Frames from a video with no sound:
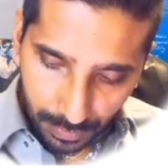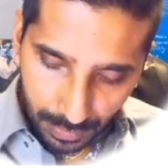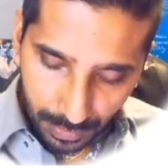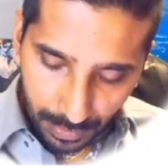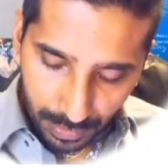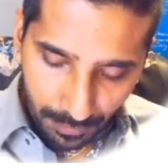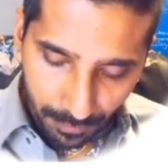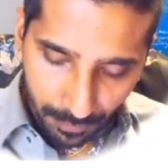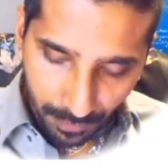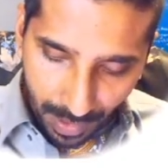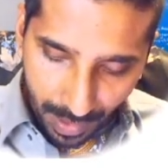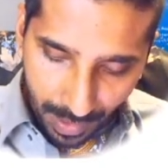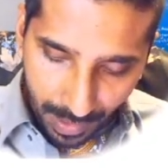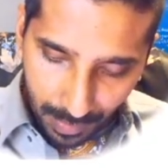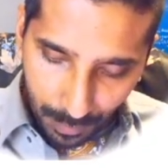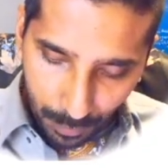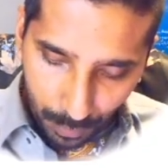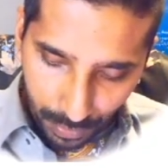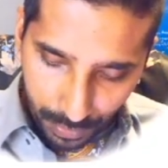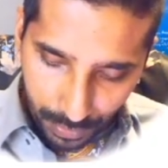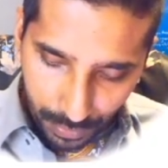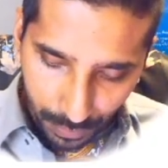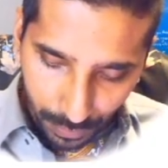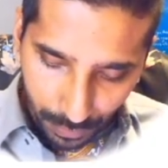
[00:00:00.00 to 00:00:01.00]
define
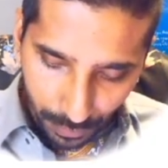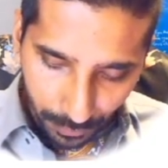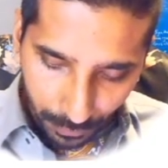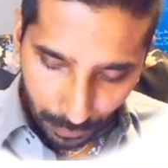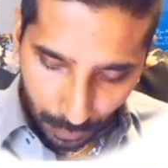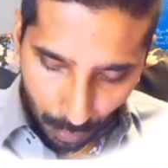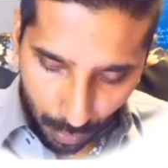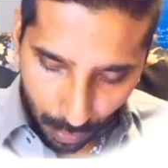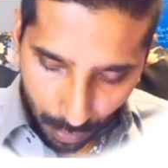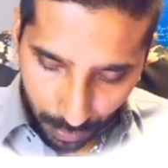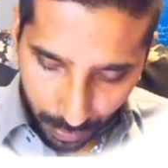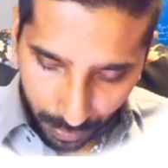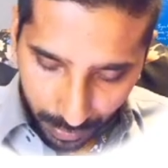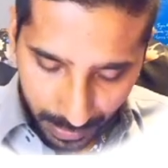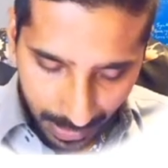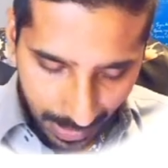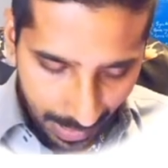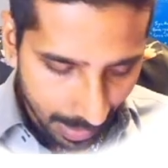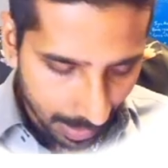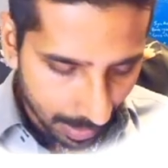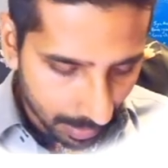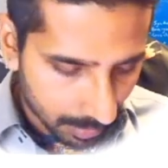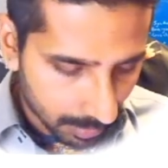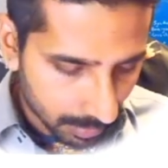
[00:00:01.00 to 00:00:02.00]
what sort of tone
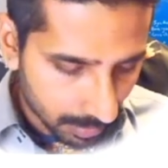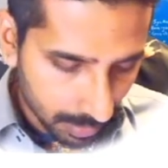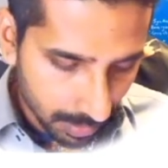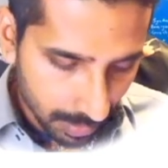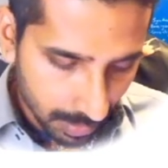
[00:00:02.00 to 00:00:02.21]
and